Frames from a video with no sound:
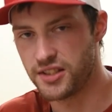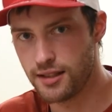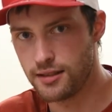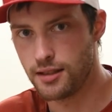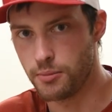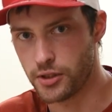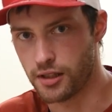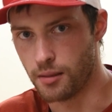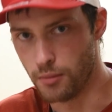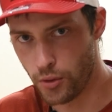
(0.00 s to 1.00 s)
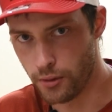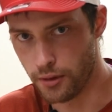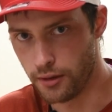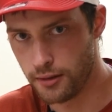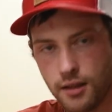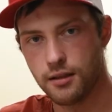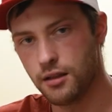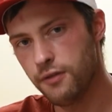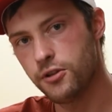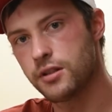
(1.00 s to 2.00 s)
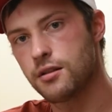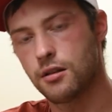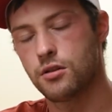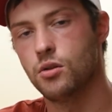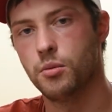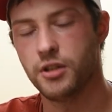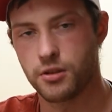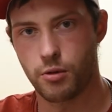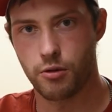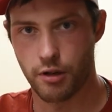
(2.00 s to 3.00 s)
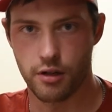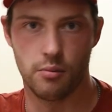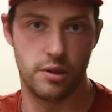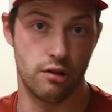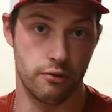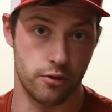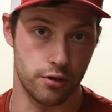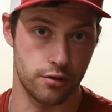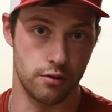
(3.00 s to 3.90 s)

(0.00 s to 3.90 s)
60% more. The difference is the snowmobile is requiring a bigger force